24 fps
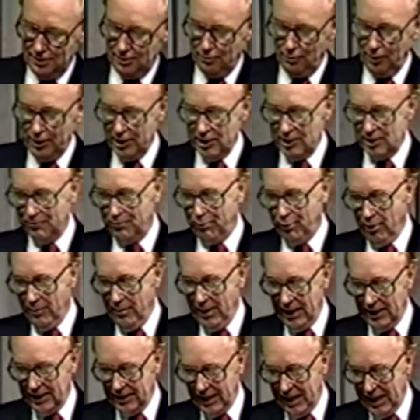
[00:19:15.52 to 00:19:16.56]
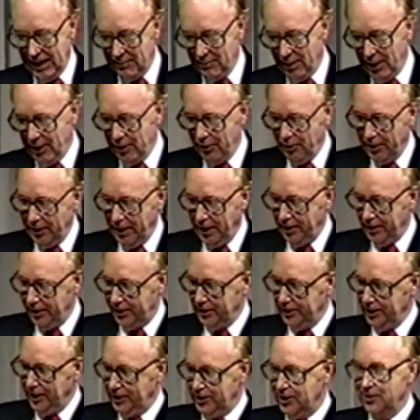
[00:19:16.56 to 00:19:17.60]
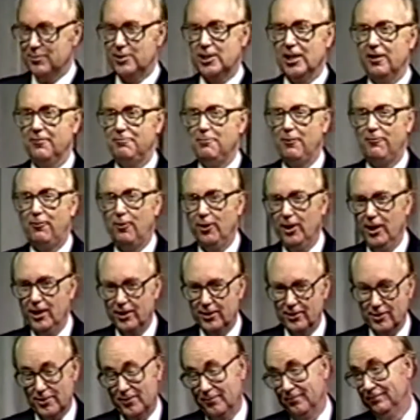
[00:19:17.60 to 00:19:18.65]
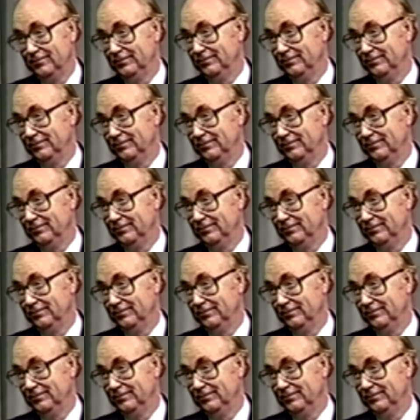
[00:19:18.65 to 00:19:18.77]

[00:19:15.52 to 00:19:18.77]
What does a poor man gain by knowing how to conduct himself before others?